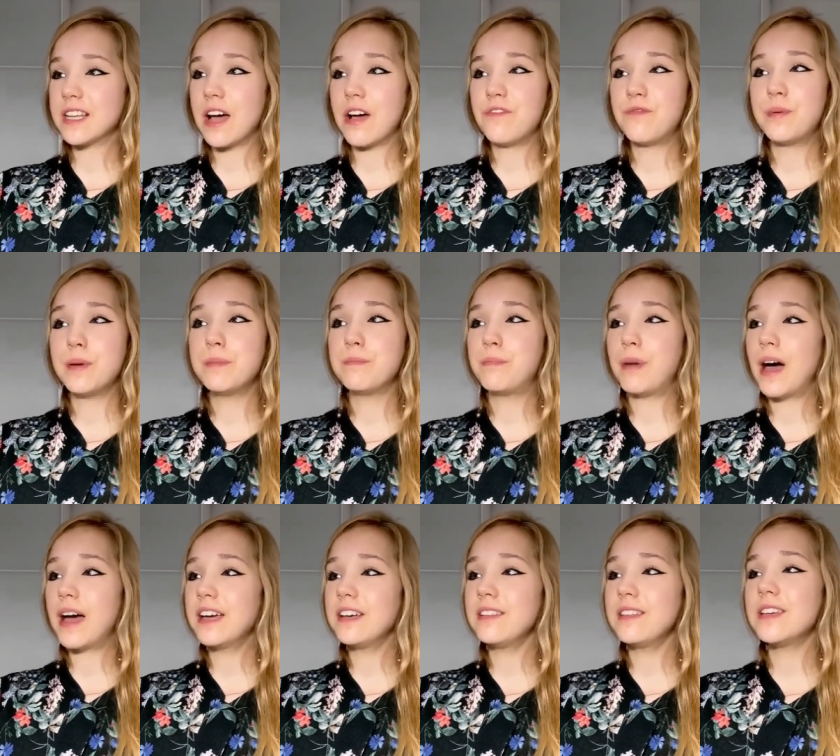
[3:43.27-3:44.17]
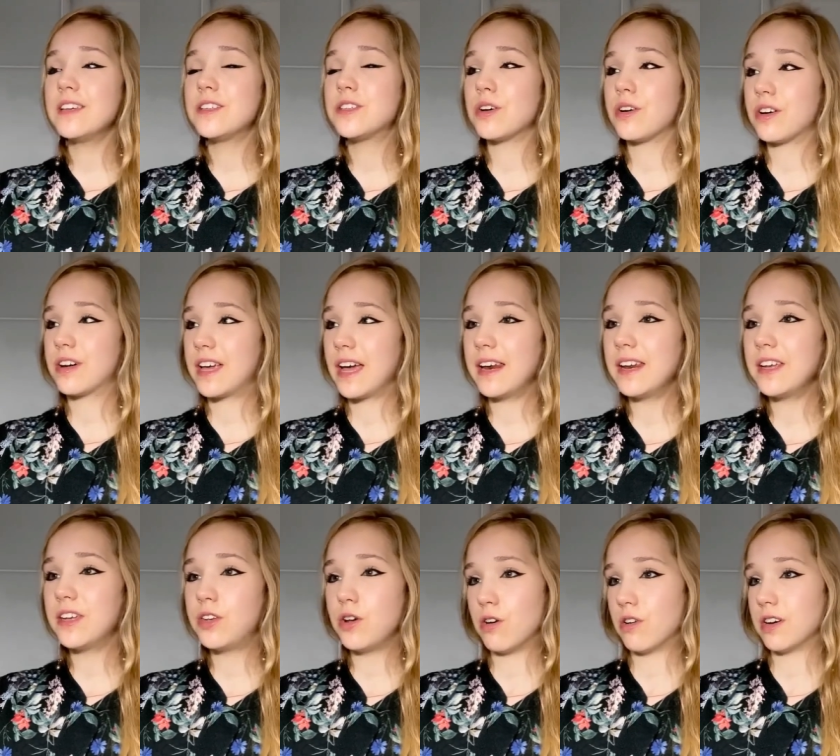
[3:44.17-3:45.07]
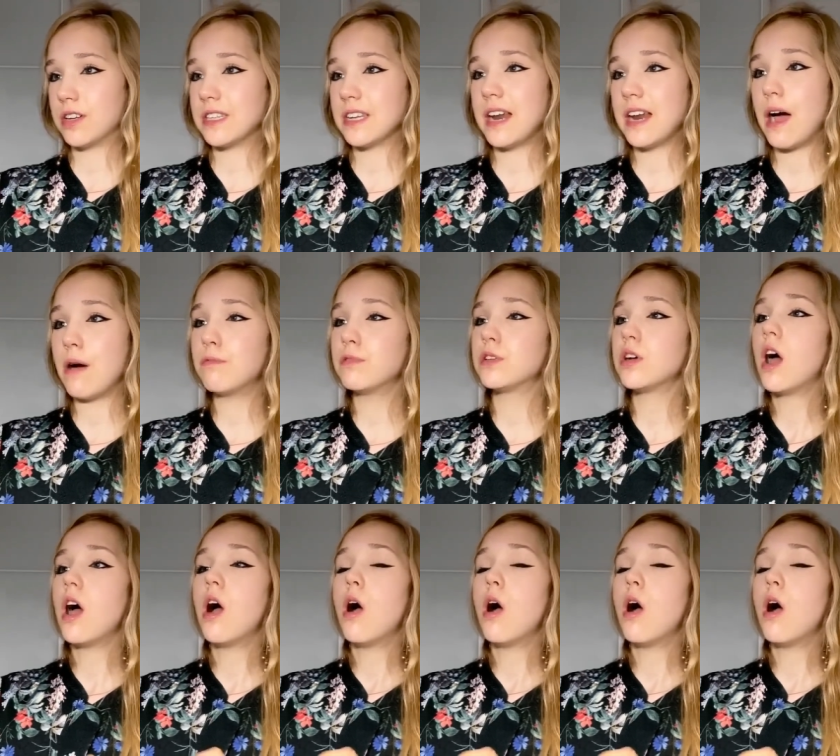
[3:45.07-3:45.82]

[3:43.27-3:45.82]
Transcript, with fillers: I've been buying these organic yogurts and I would